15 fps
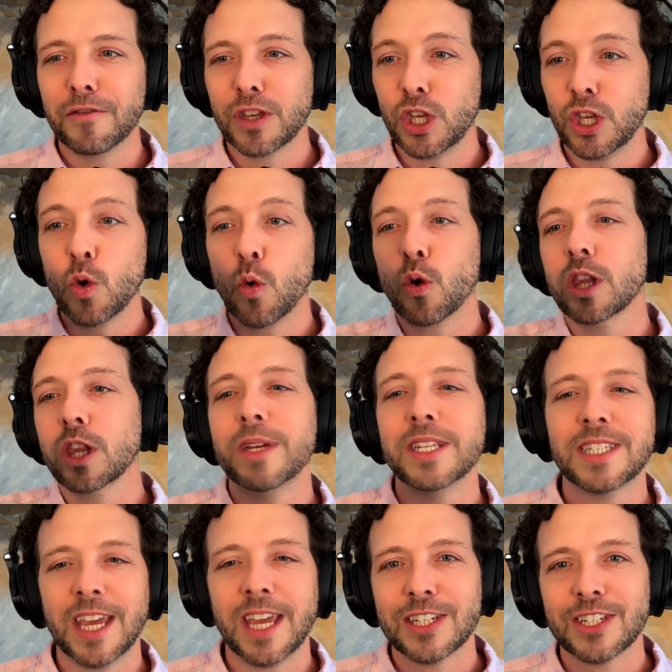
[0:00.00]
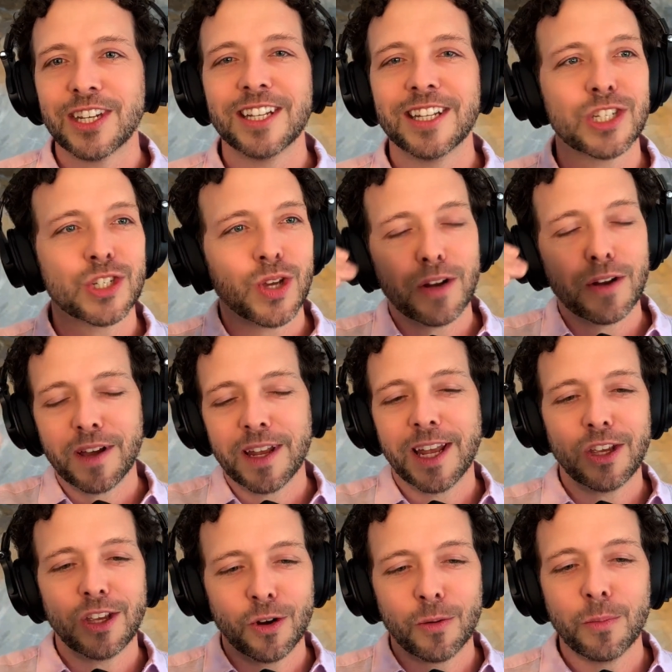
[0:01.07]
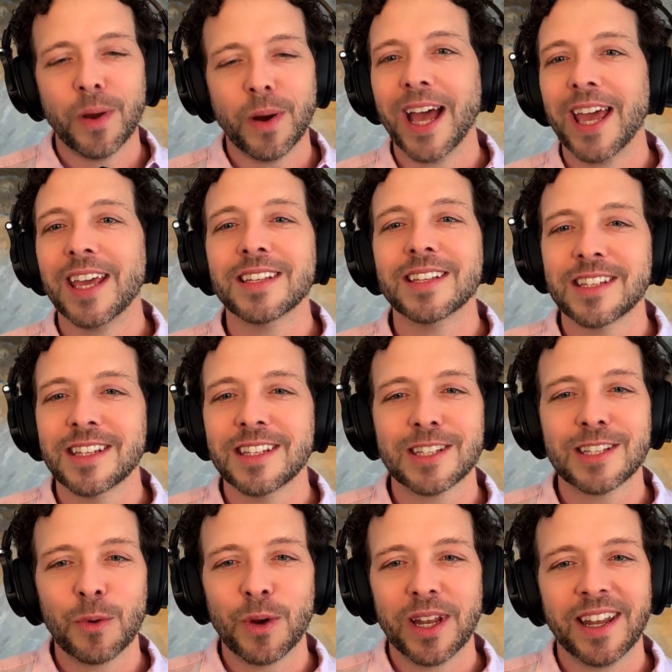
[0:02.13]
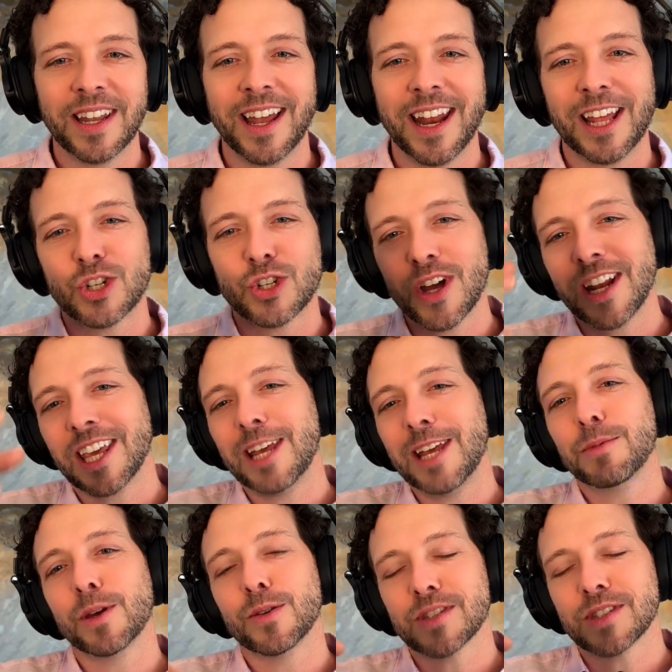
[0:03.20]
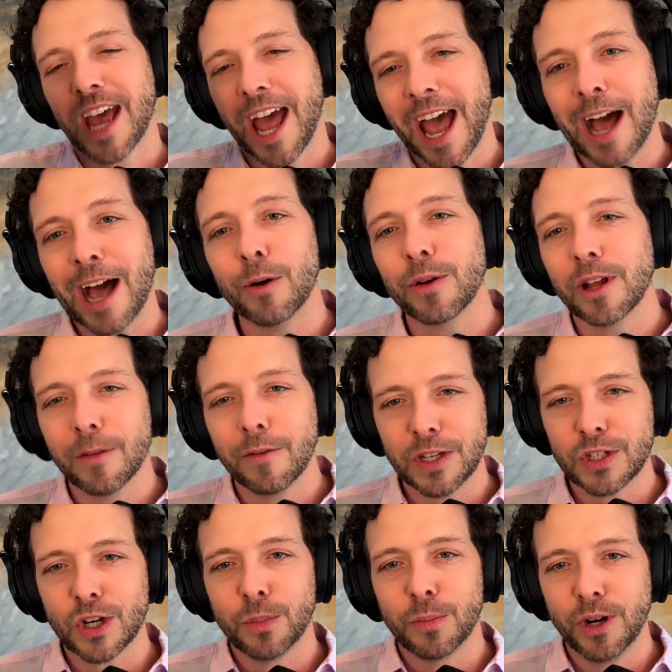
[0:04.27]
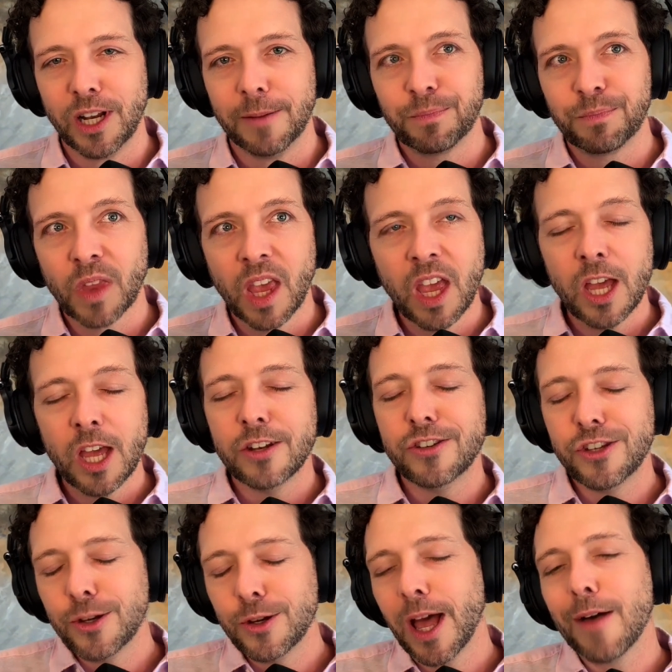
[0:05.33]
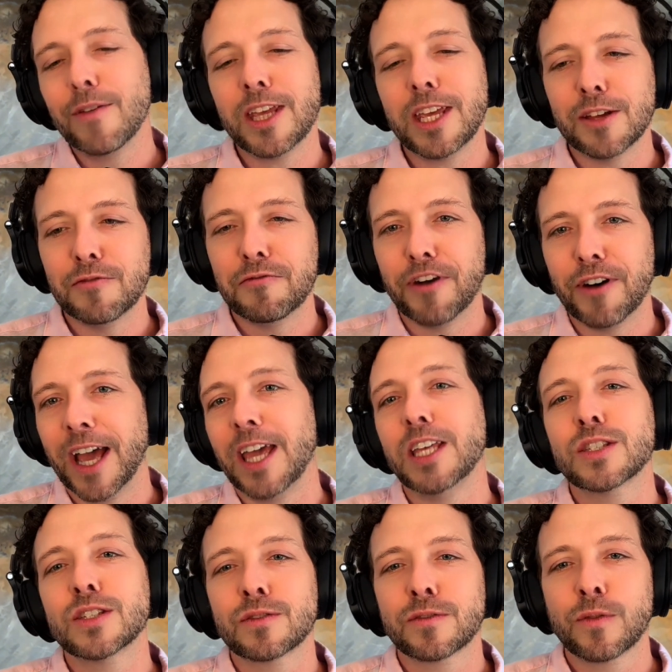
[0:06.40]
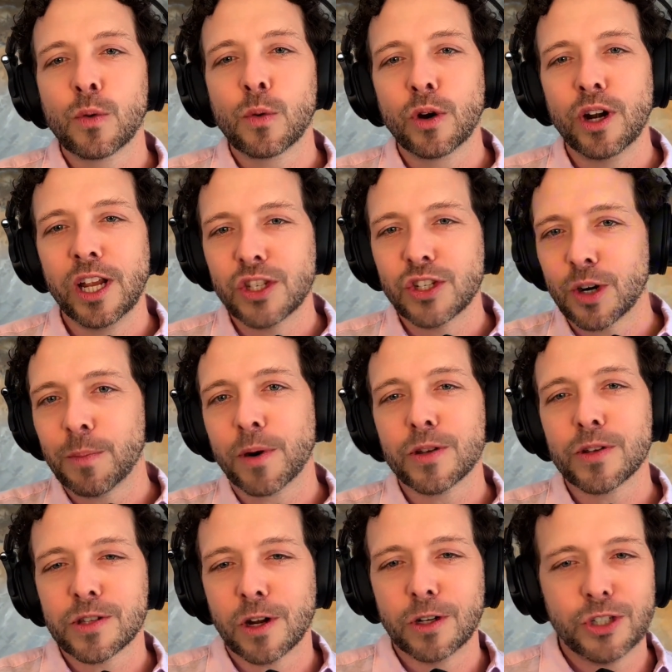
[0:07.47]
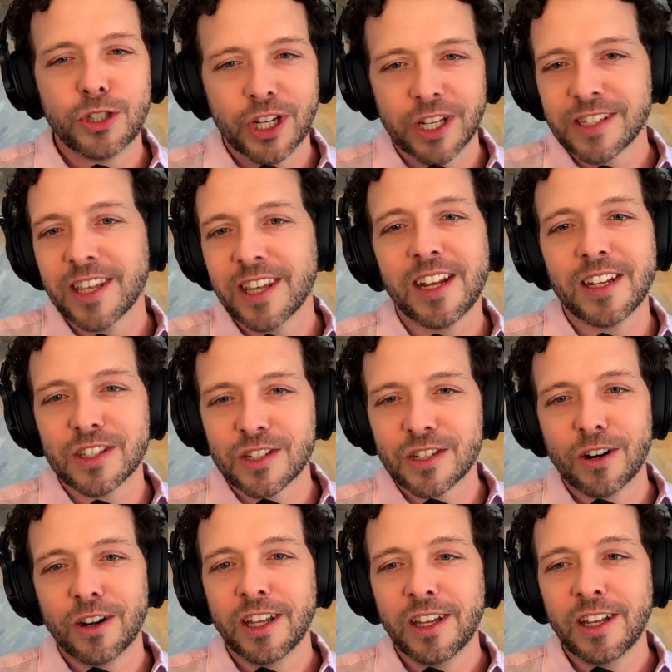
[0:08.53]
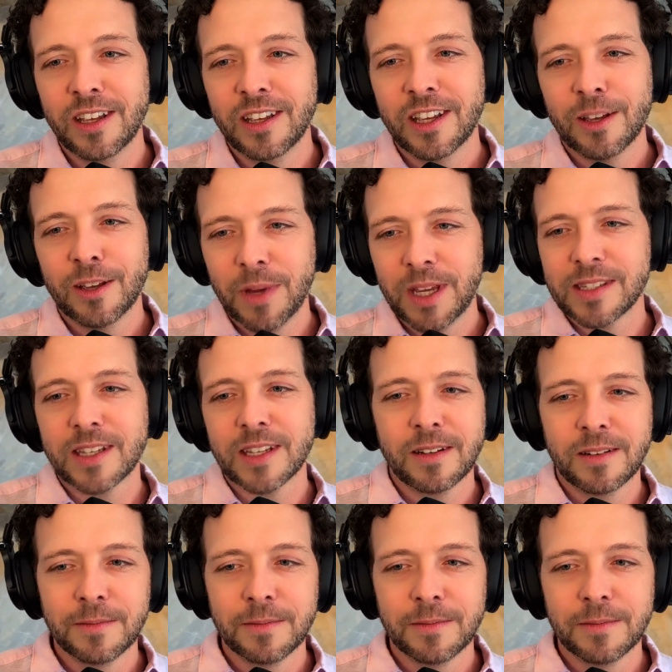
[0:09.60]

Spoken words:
your limitations, try to find out your biases and whatnot, and try to keep those out of interpreting. Do you have any advice for interpreters that are just getting started, Mason?